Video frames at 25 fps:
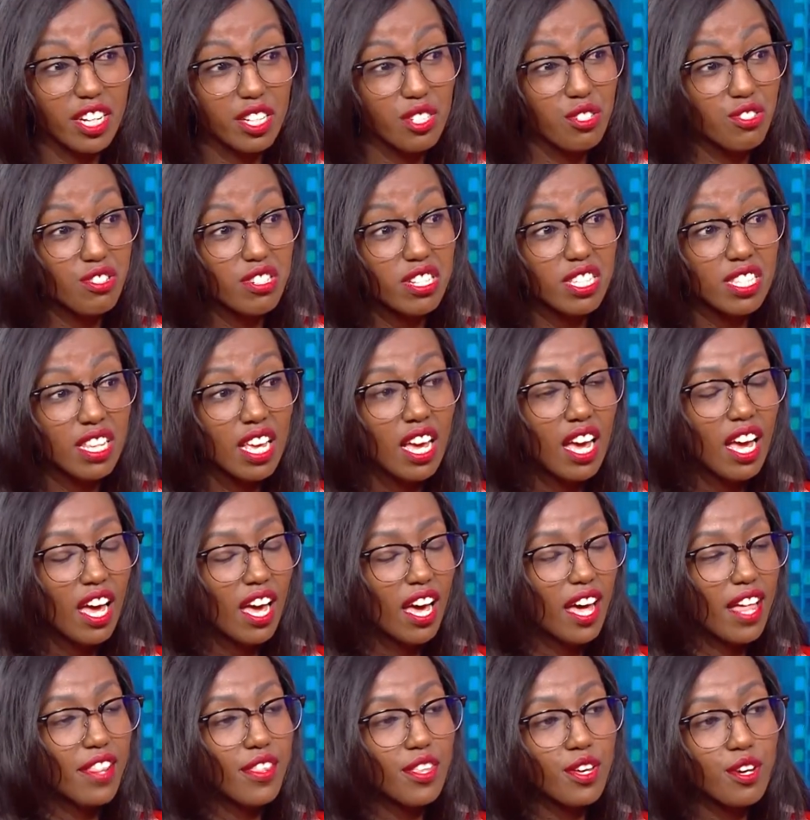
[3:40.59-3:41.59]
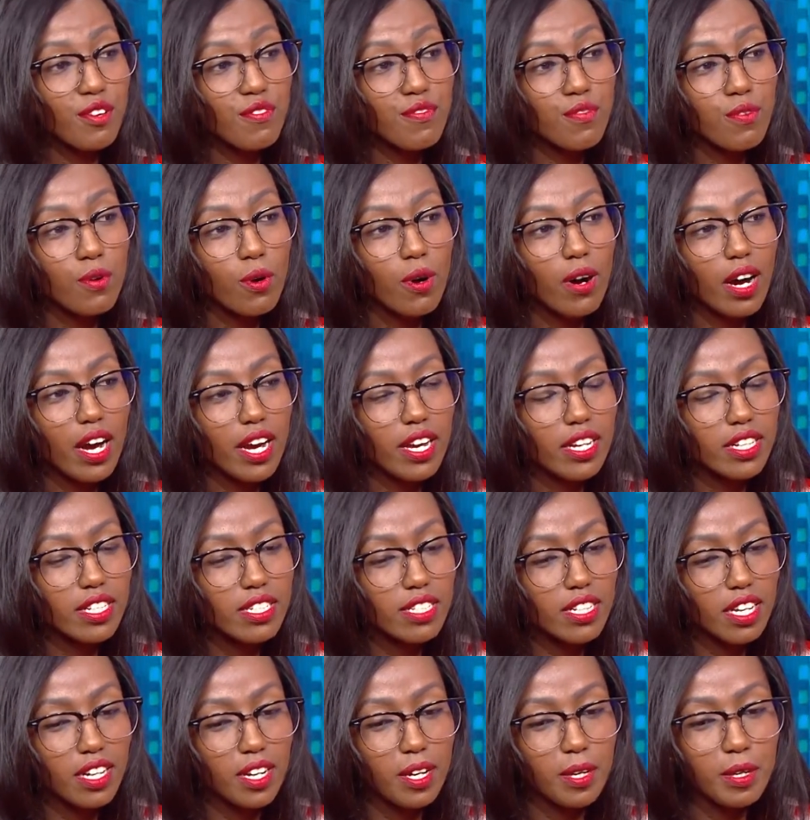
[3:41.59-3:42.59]
countries, and therefore,
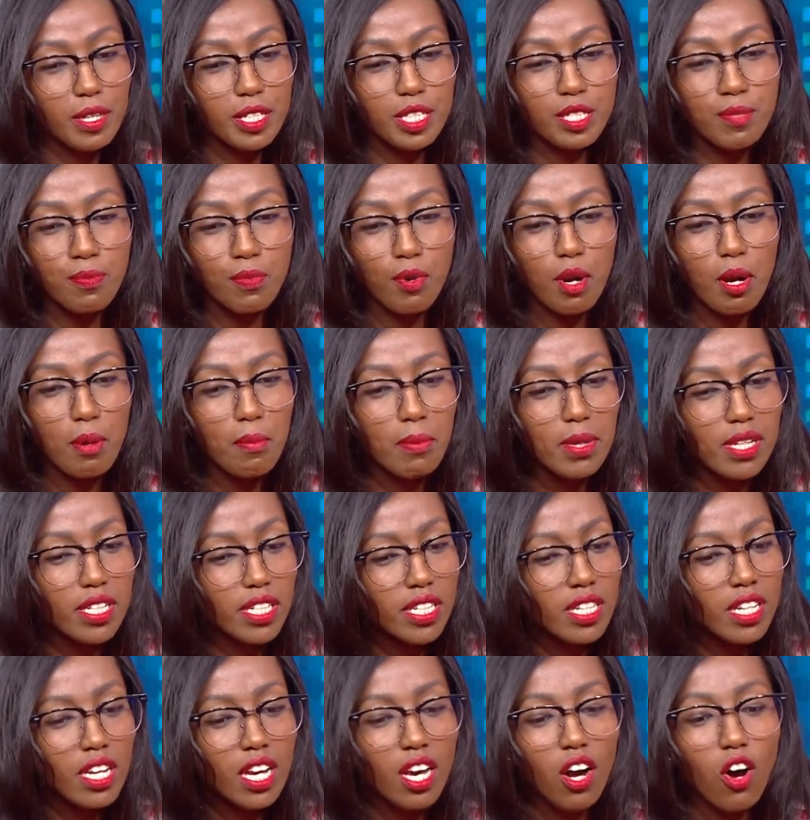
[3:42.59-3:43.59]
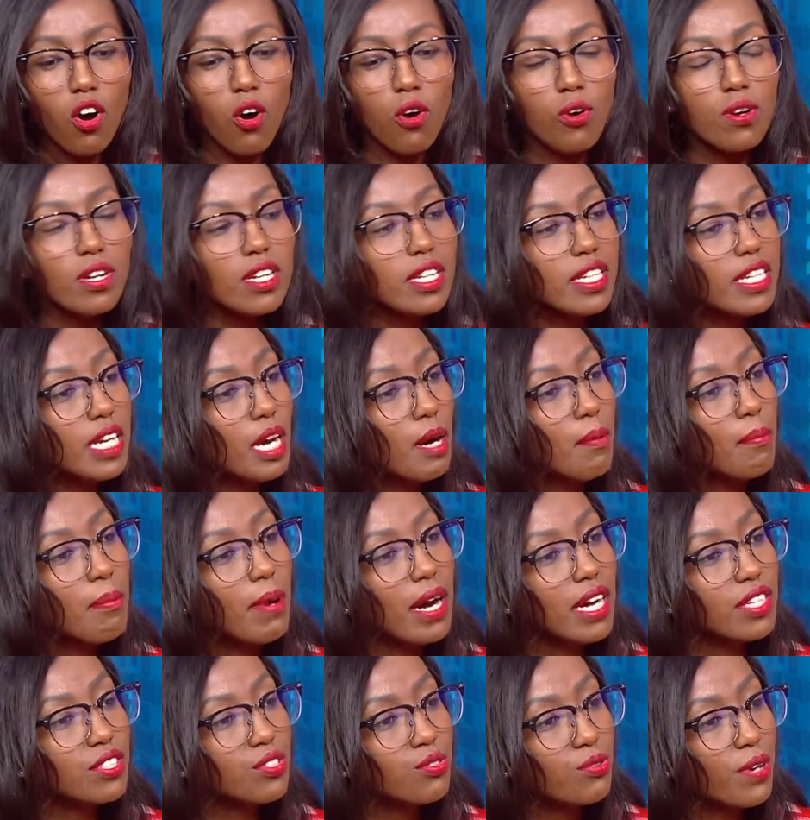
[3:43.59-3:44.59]
and uh, it's probably only a
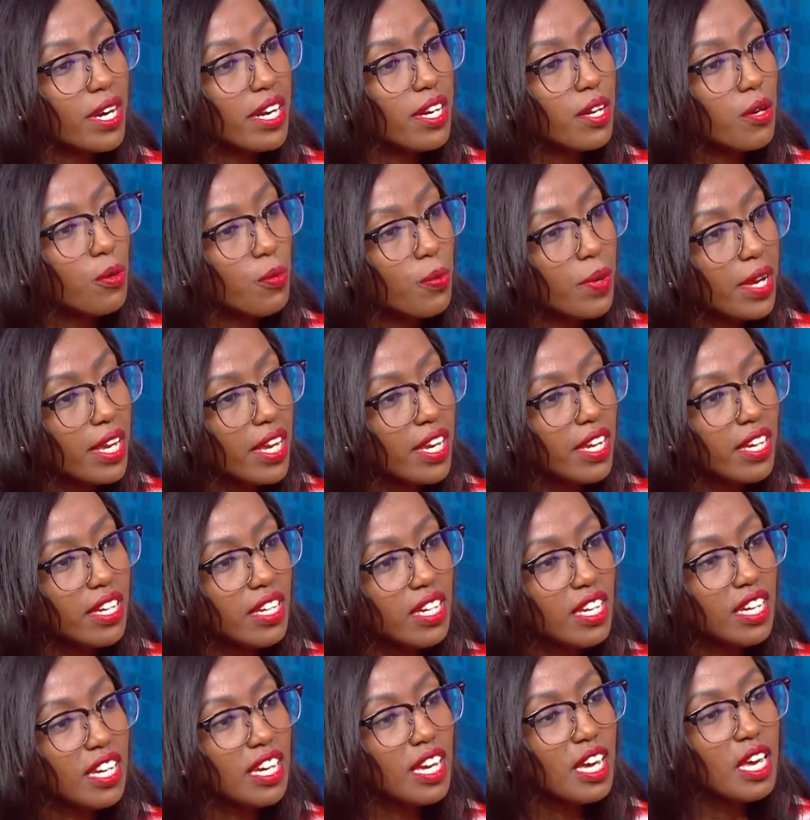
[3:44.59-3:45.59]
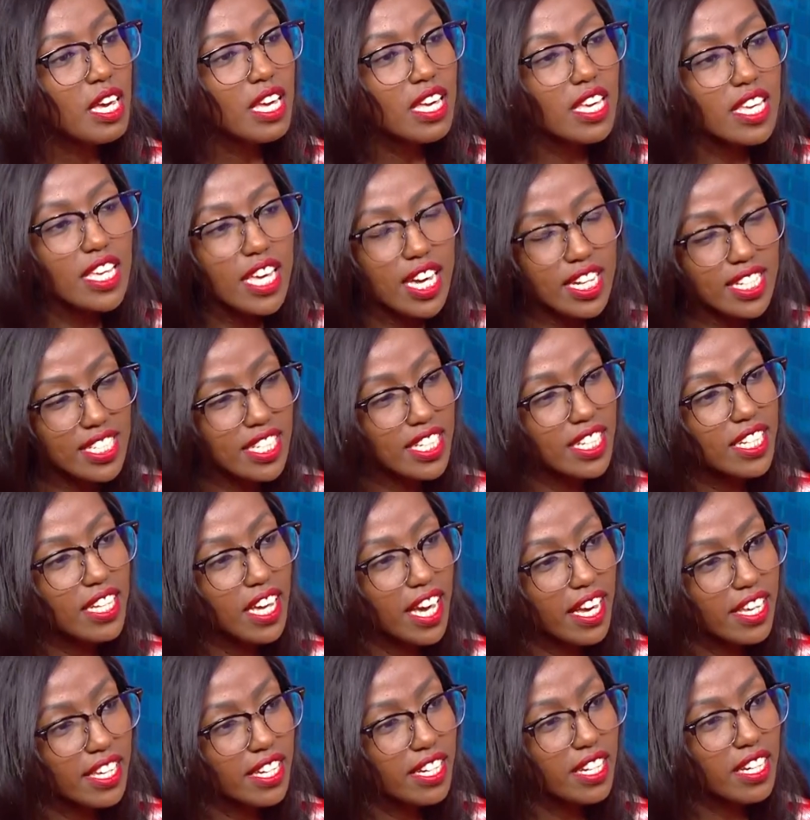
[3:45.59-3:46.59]
bus ride away Yet in
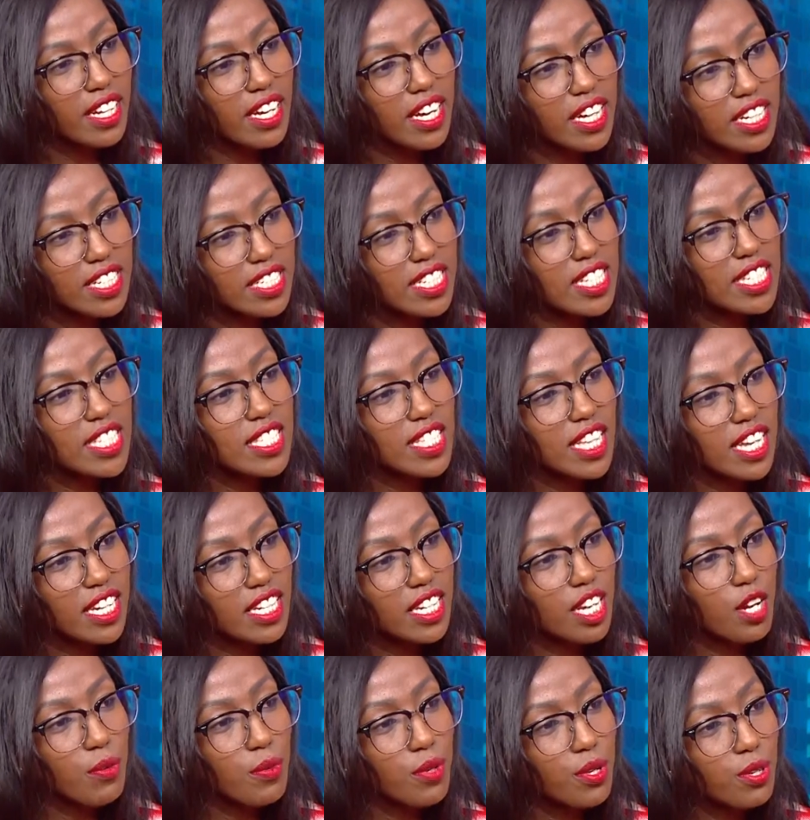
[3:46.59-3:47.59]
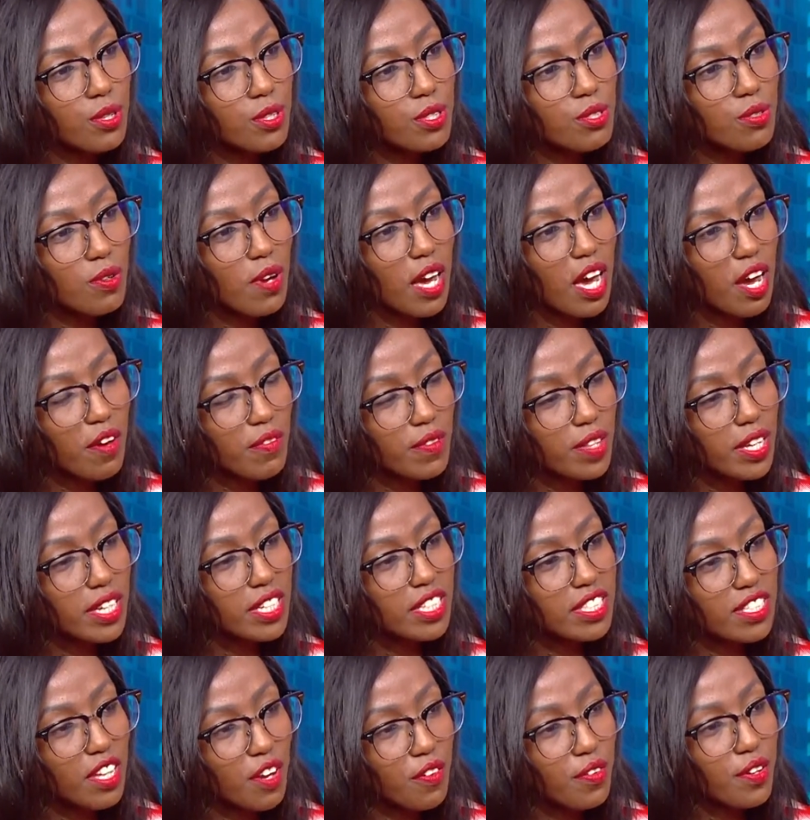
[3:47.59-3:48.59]
Kenya and Tanzania, we also have the
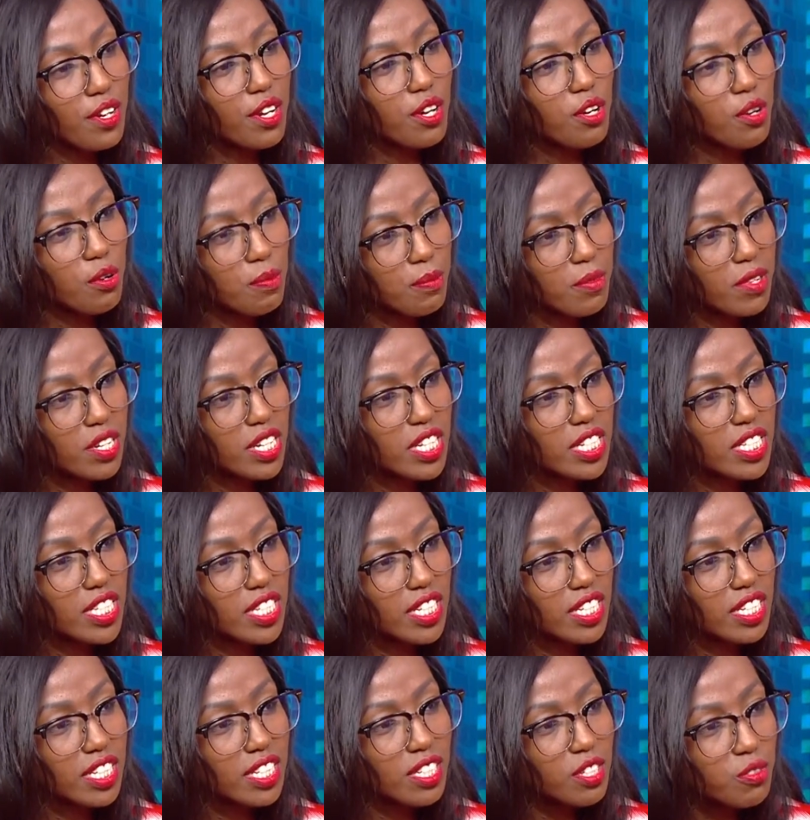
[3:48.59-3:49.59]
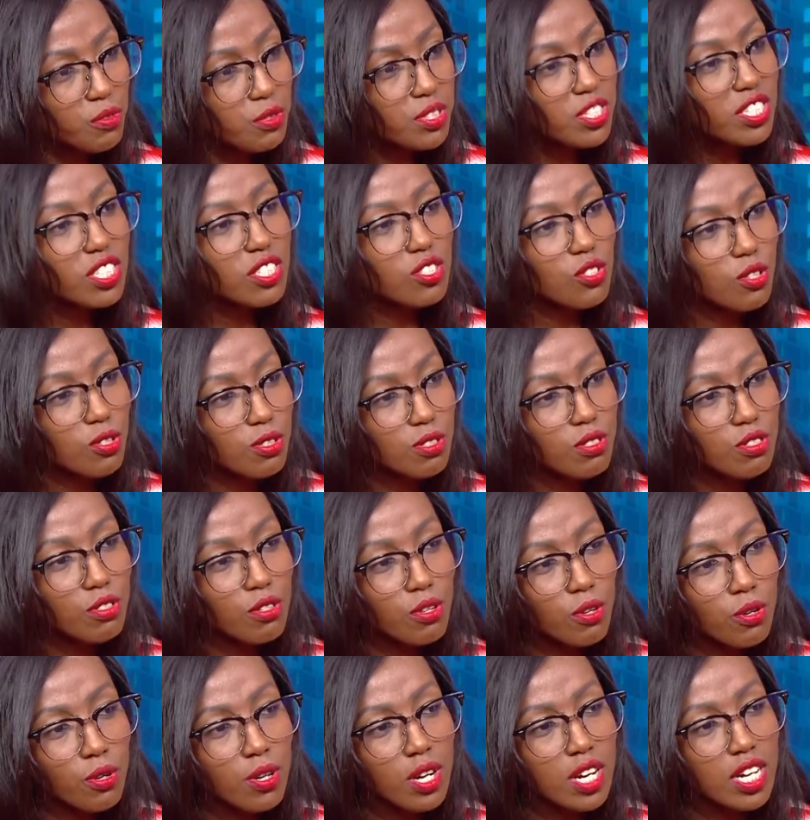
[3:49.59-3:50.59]
East Africa community, which is
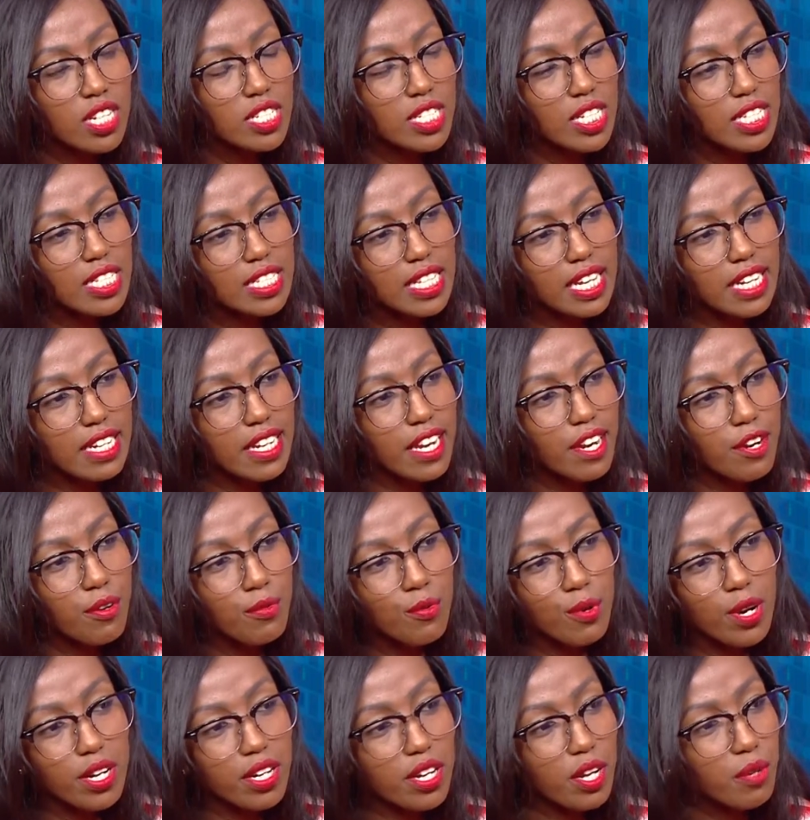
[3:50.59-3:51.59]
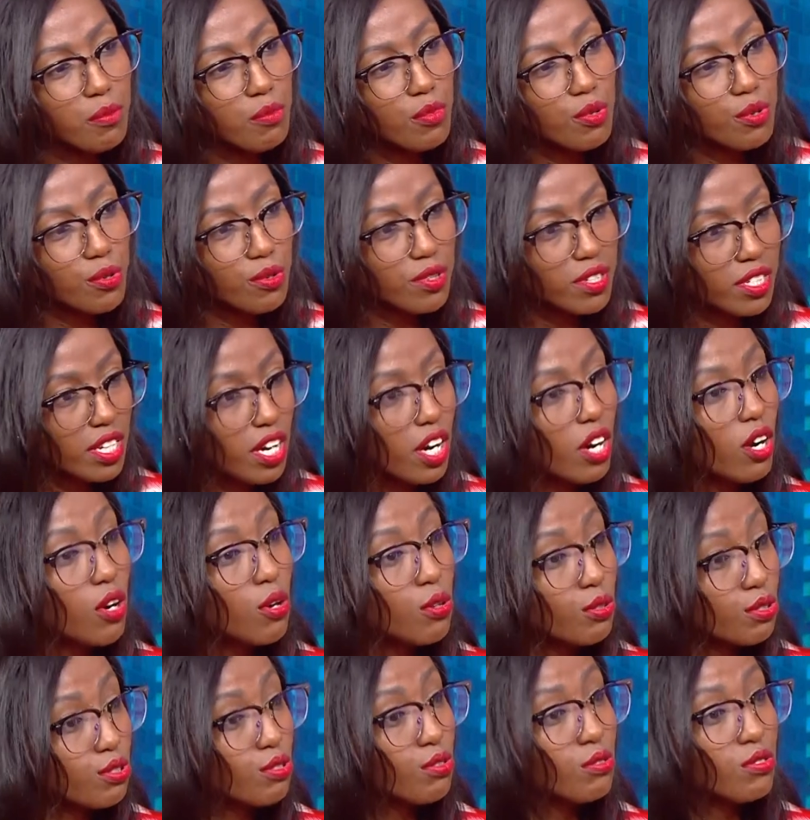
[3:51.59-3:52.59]
also Tanzania and Rwanda and Burundi are
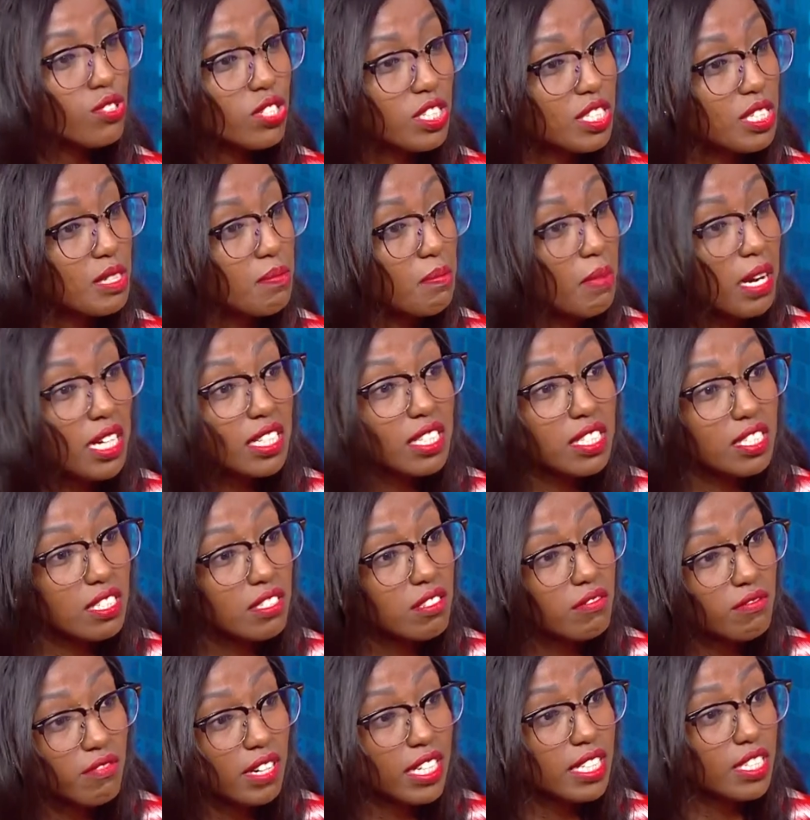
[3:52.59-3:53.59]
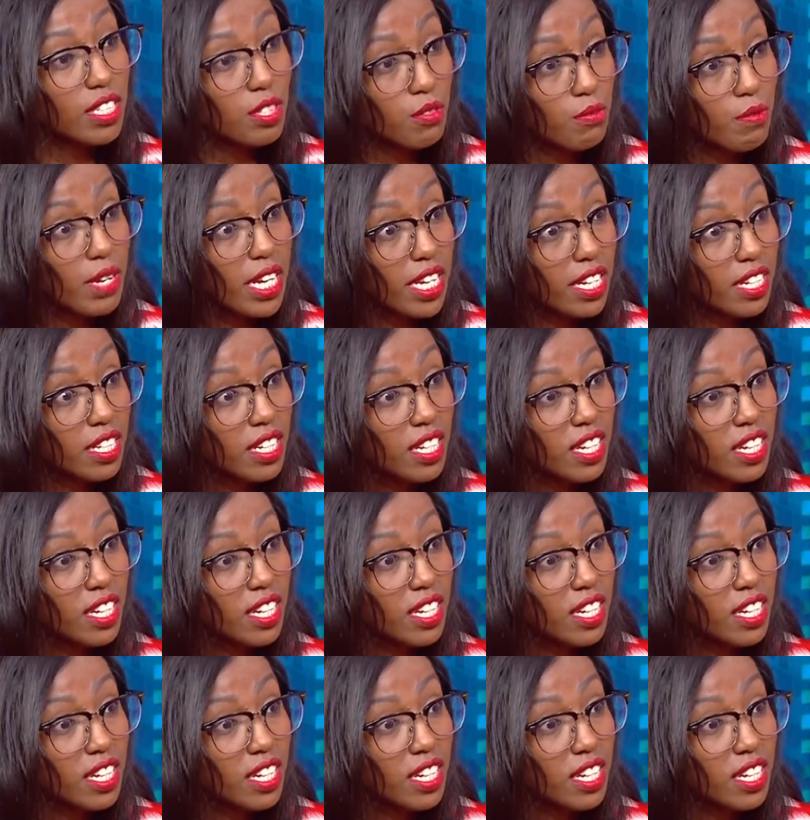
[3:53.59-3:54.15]
also just bus rides away.